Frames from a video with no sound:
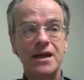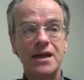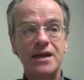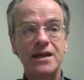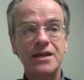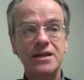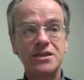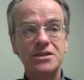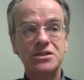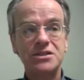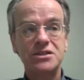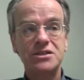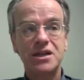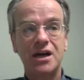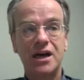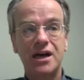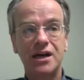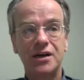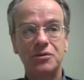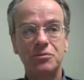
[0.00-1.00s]
He's
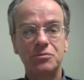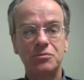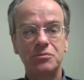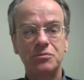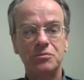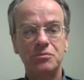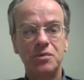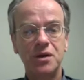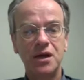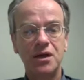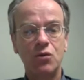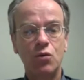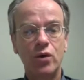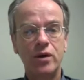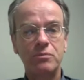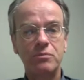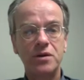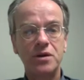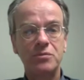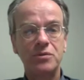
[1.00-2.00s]
being
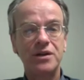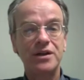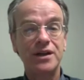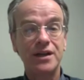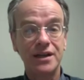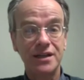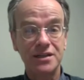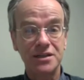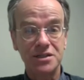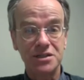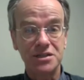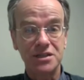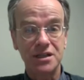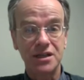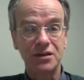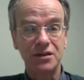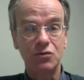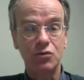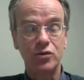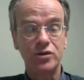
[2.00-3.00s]
what people need to see,